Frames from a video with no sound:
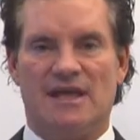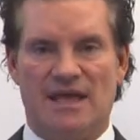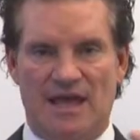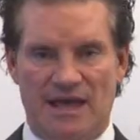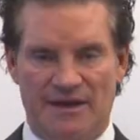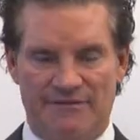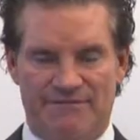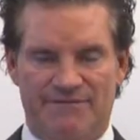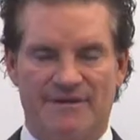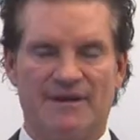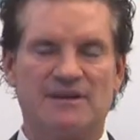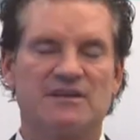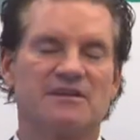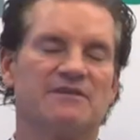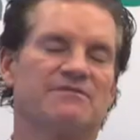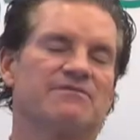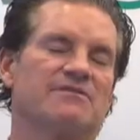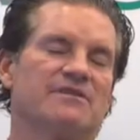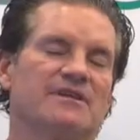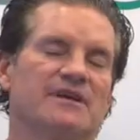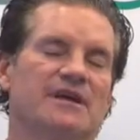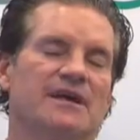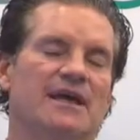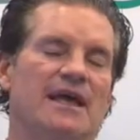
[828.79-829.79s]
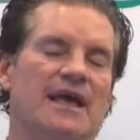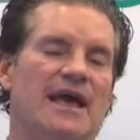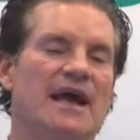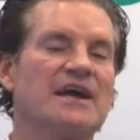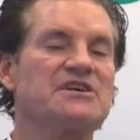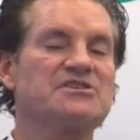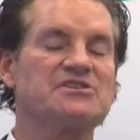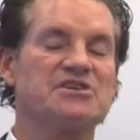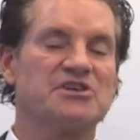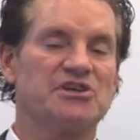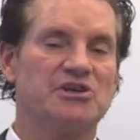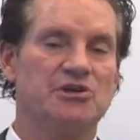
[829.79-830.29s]
effectively
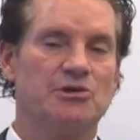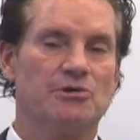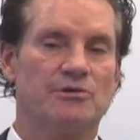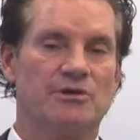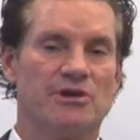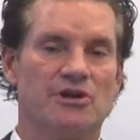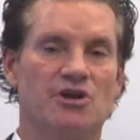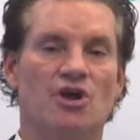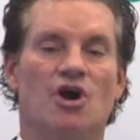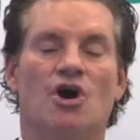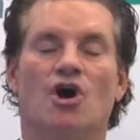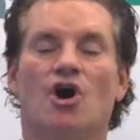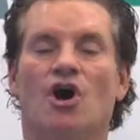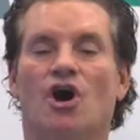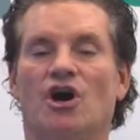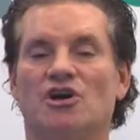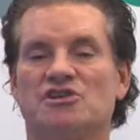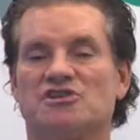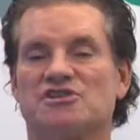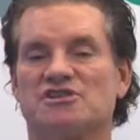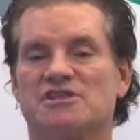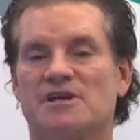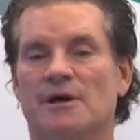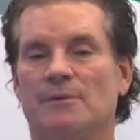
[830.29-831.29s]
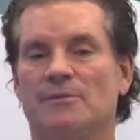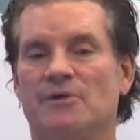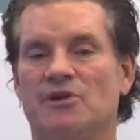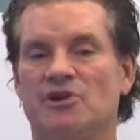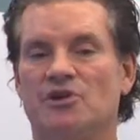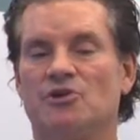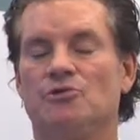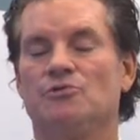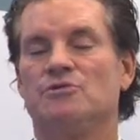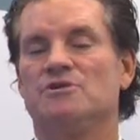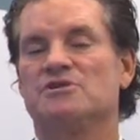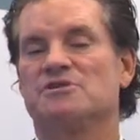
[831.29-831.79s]
executed on someone
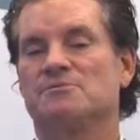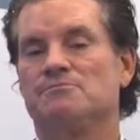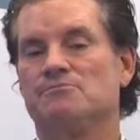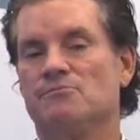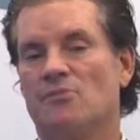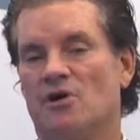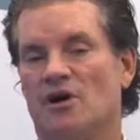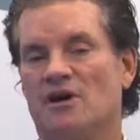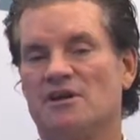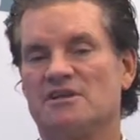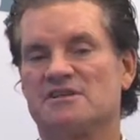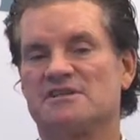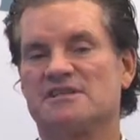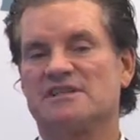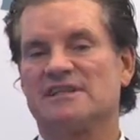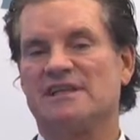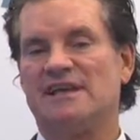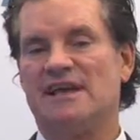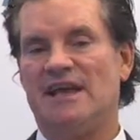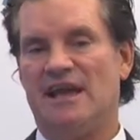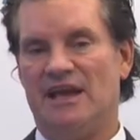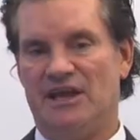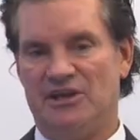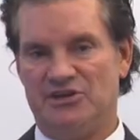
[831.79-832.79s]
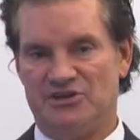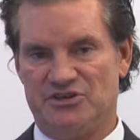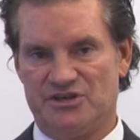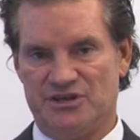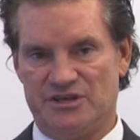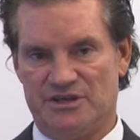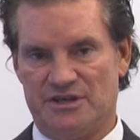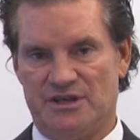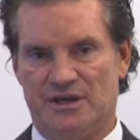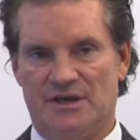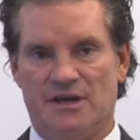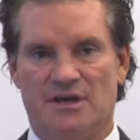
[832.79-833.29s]
who is modestly aged.
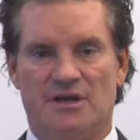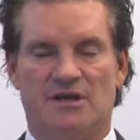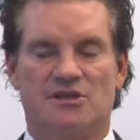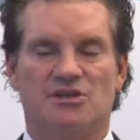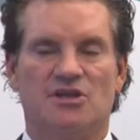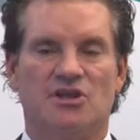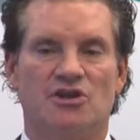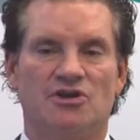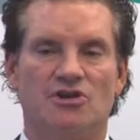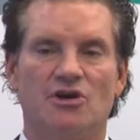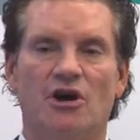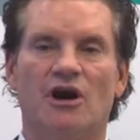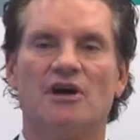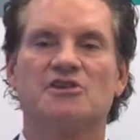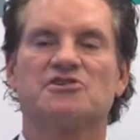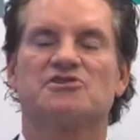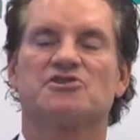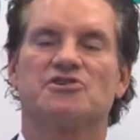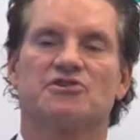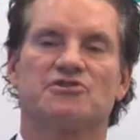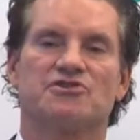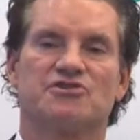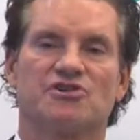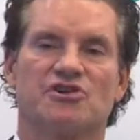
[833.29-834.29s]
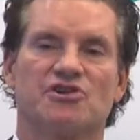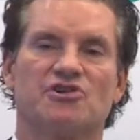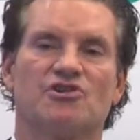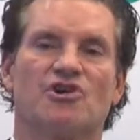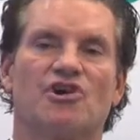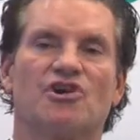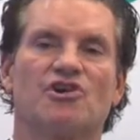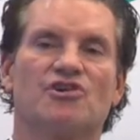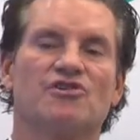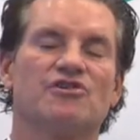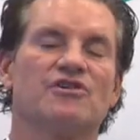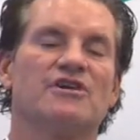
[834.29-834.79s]
The non-surgical
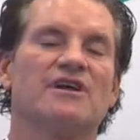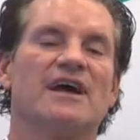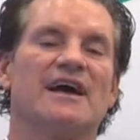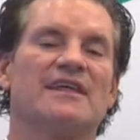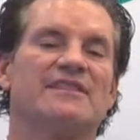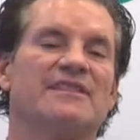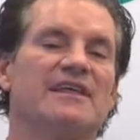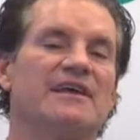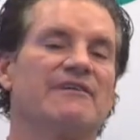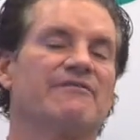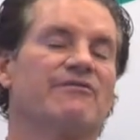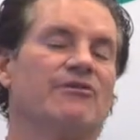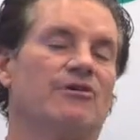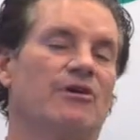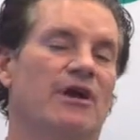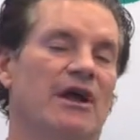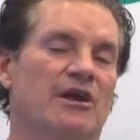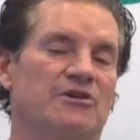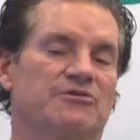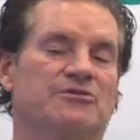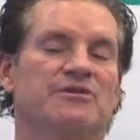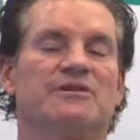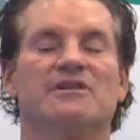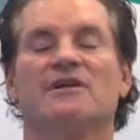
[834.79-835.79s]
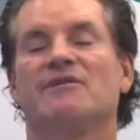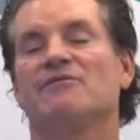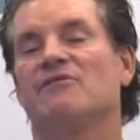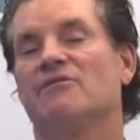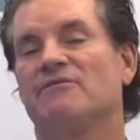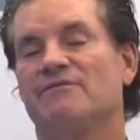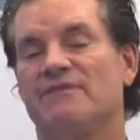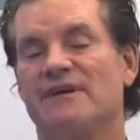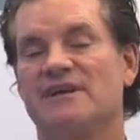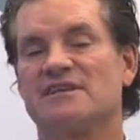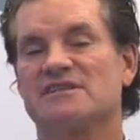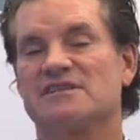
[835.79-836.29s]
are good, I think, for your entry-level
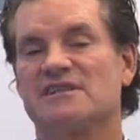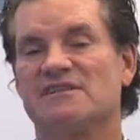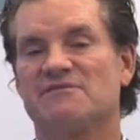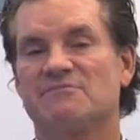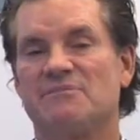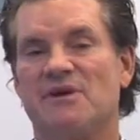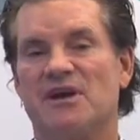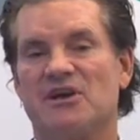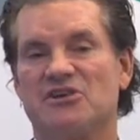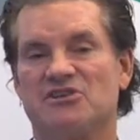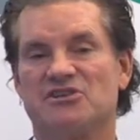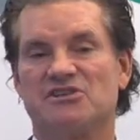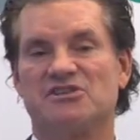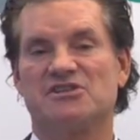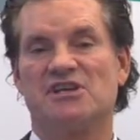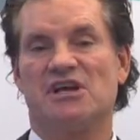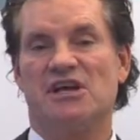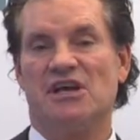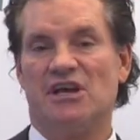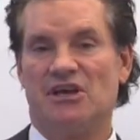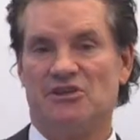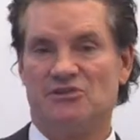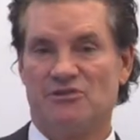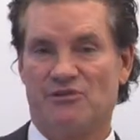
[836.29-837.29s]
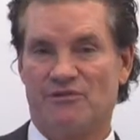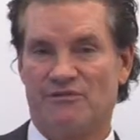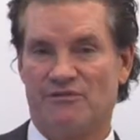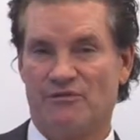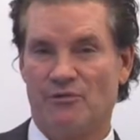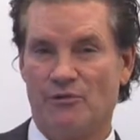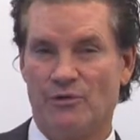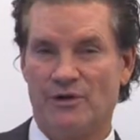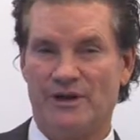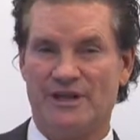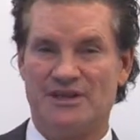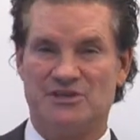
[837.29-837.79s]
facelift patients in their
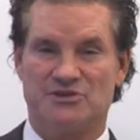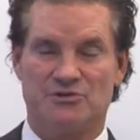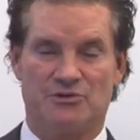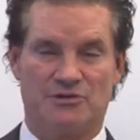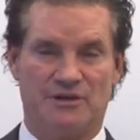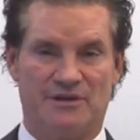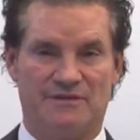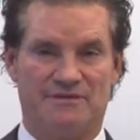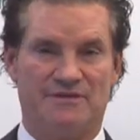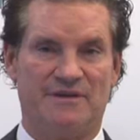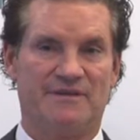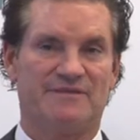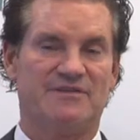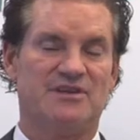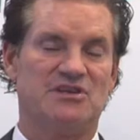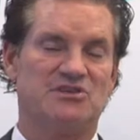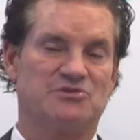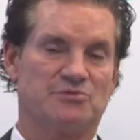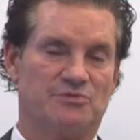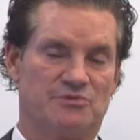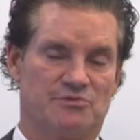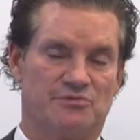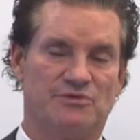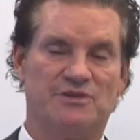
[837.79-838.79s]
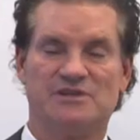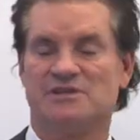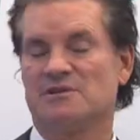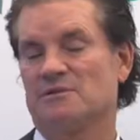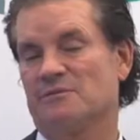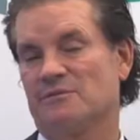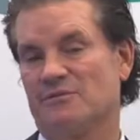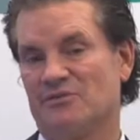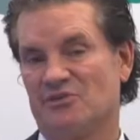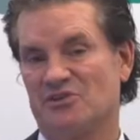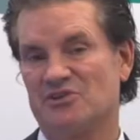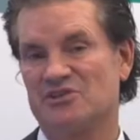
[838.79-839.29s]
40s, early 50s with
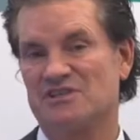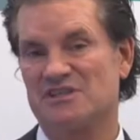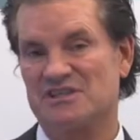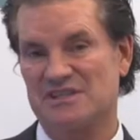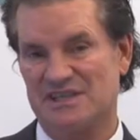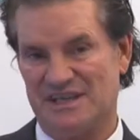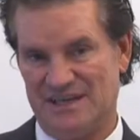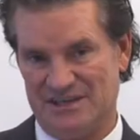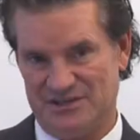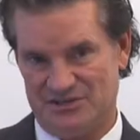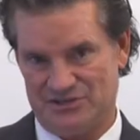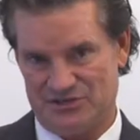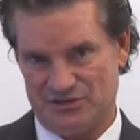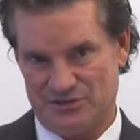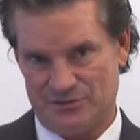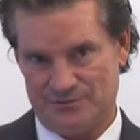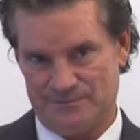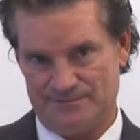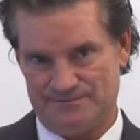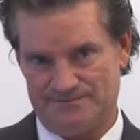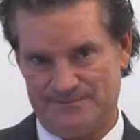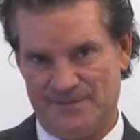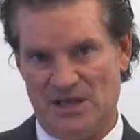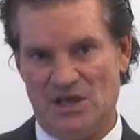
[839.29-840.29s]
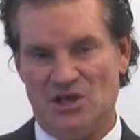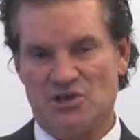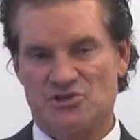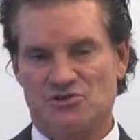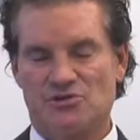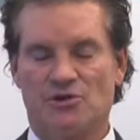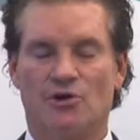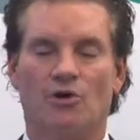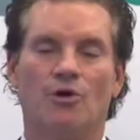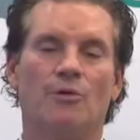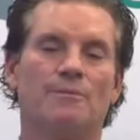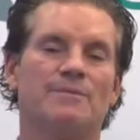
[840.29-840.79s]
reasonably good skin tone.
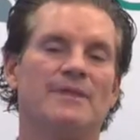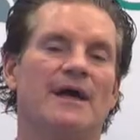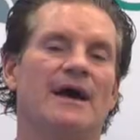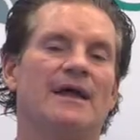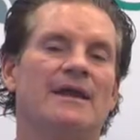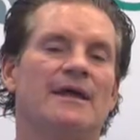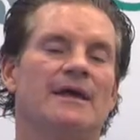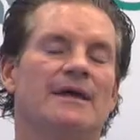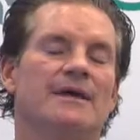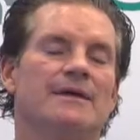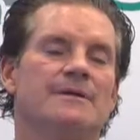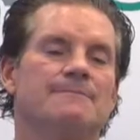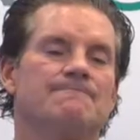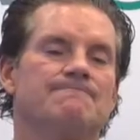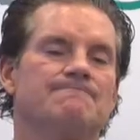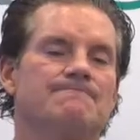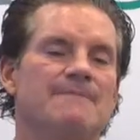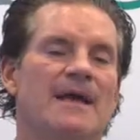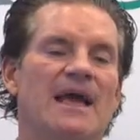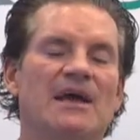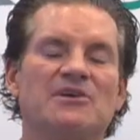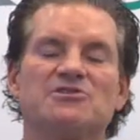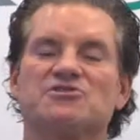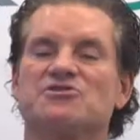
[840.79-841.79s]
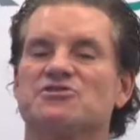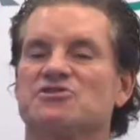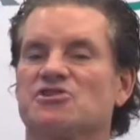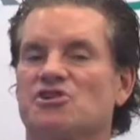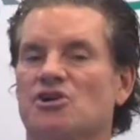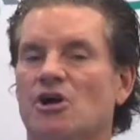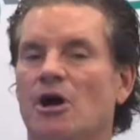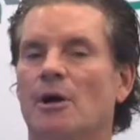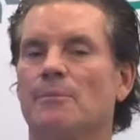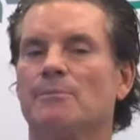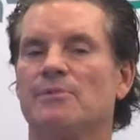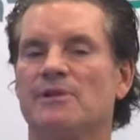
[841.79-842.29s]
So I hope that answers a
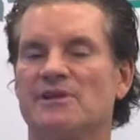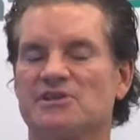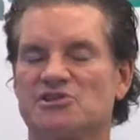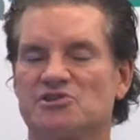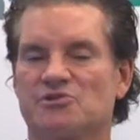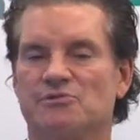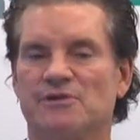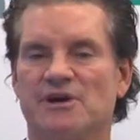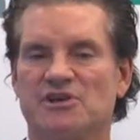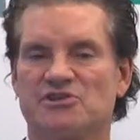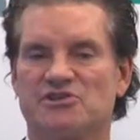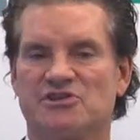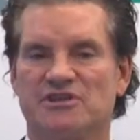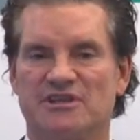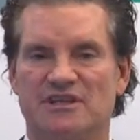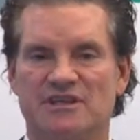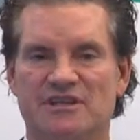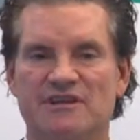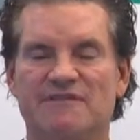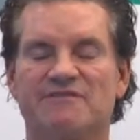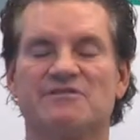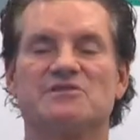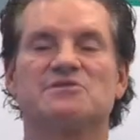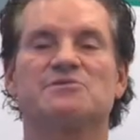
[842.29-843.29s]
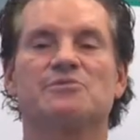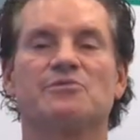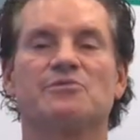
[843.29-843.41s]
complex question, the difference